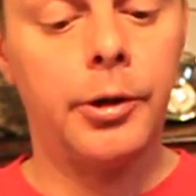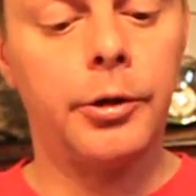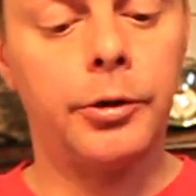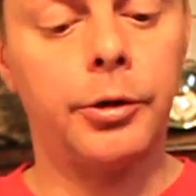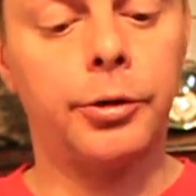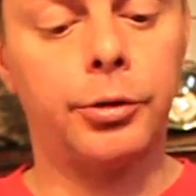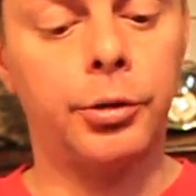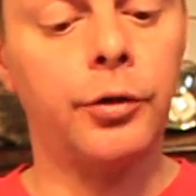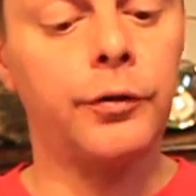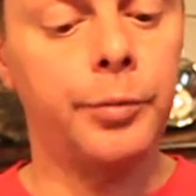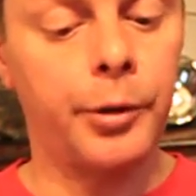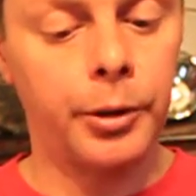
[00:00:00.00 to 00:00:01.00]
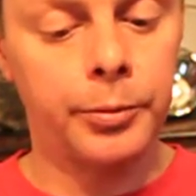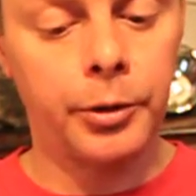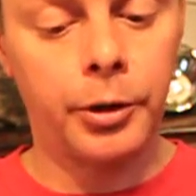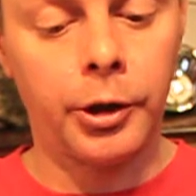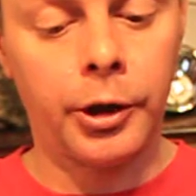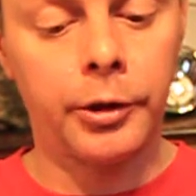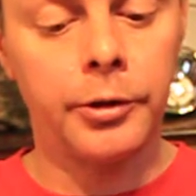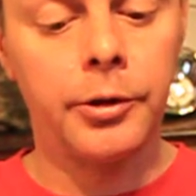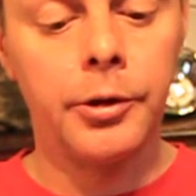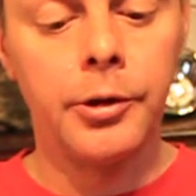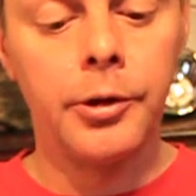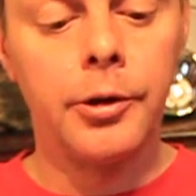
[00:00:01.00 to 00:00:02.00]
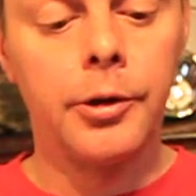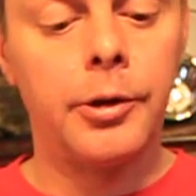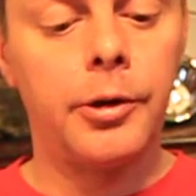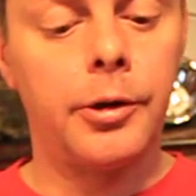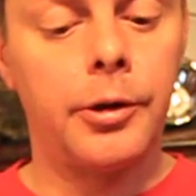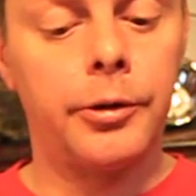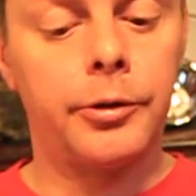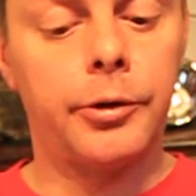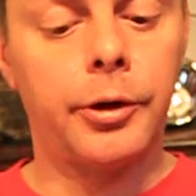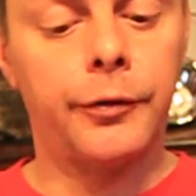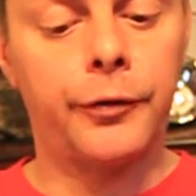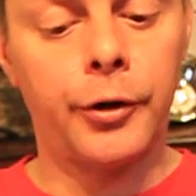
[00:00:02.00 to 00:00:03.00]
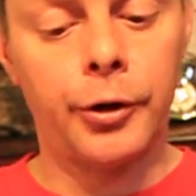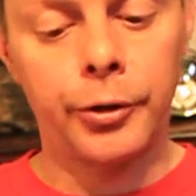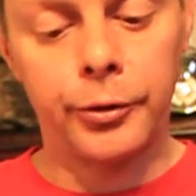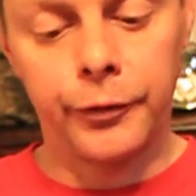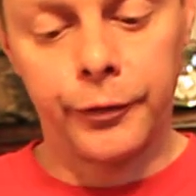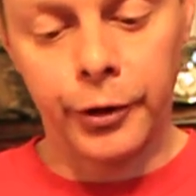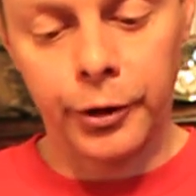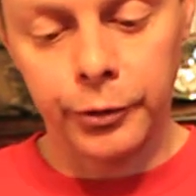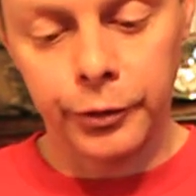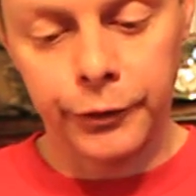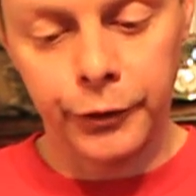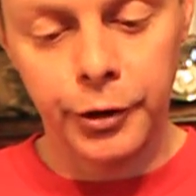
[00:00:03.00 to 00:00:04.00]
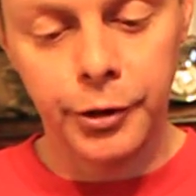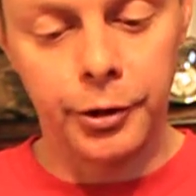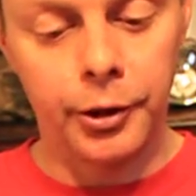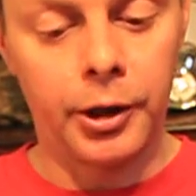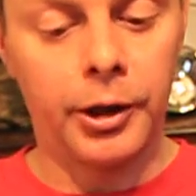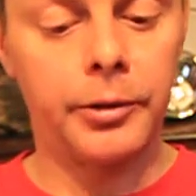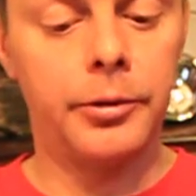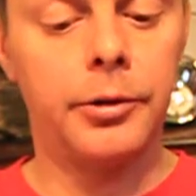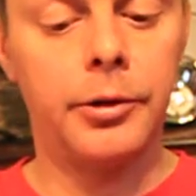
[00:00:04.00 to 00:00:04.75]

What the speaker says: they stovepiped a lot, they failed to feed a lot.